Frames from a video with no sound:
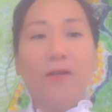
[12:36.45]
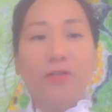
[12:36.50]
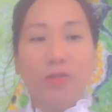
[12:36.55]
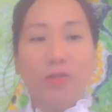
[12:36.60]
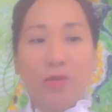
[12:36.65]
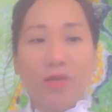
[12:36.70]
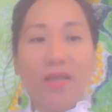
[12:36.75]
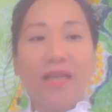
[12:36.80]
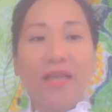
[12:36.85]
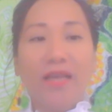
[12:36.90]

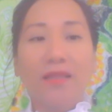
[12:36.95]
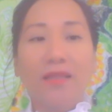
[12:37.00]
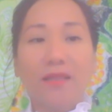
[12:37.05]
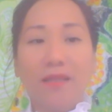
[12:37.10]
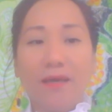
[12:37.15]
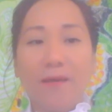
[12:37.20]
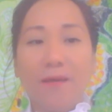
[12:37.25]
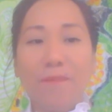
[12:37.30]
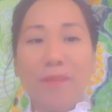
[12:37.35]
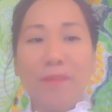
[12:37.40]
So that
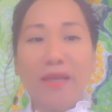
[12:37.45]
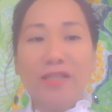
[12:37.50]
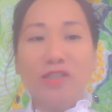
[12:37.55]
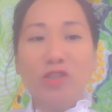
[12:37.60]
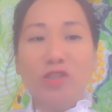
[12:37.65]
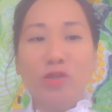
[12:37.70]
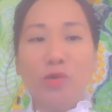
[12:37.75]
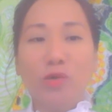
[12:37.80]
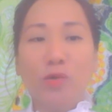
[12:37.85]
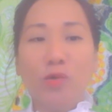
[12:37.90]

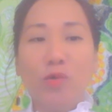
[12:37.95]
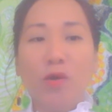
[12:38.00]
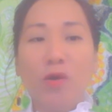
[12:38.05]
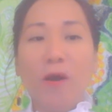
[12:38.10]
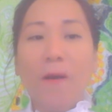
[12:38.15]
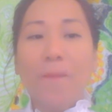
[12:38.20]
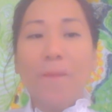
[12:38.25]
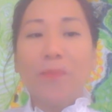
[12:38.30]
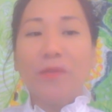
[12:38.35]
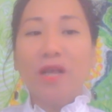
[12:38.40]
makes you
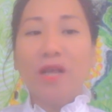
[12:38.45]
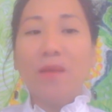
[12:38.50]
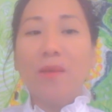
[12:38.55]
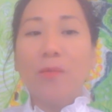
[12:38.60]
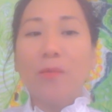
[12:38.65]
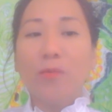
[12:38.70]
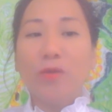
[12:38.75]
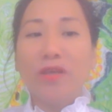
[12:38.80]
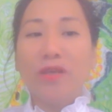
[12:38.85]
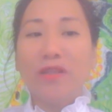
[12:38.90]
come
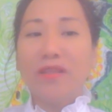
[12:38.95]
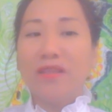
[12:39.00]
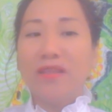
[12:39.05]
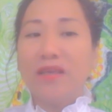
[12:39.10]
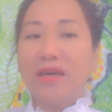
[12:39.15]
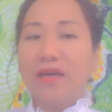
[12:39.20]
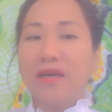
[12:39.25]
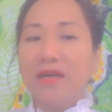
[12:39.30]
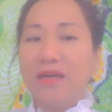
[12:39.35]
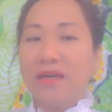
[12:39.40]
up with
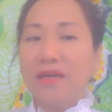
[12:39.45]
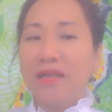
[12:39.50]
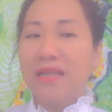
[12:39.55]
a